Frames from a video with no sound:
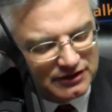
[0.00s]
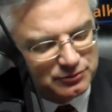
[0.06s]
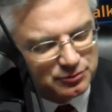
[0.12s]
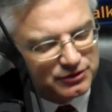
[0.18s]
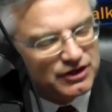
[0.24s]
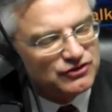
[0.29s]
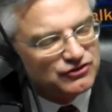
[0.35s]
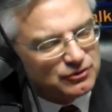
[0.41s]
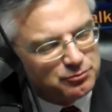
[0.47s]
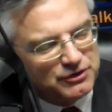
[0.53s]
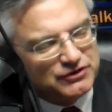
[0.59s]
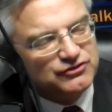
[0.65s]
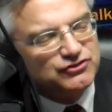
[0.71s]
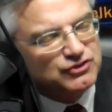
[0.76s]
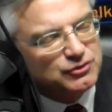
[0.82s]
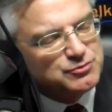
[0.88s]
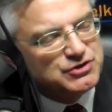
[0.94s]
it's because the
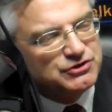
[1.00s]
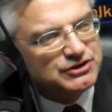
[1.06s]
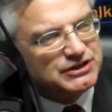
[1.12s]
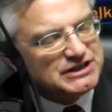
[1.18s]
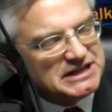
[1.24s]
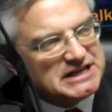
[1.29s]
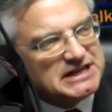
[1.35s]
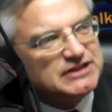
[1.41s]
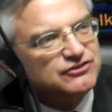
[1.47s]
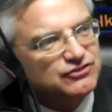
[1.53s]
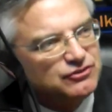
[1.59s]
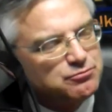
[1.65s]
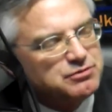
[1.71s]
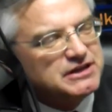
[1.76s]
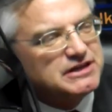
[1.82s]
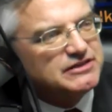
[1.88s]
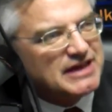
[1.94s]
business community needs to
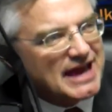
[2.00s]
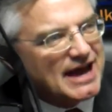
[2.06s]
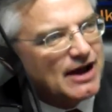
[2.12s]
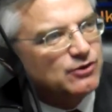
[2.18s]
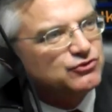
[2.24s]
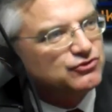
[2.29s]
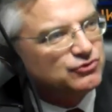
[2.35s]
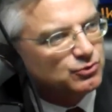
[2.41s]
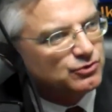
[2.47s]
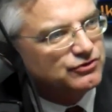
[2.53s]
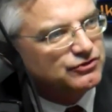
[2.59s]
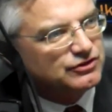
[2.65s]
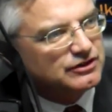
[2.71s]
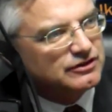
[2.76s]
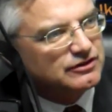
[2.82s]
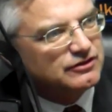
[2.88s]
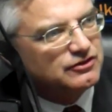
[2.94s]
be the outsourcing.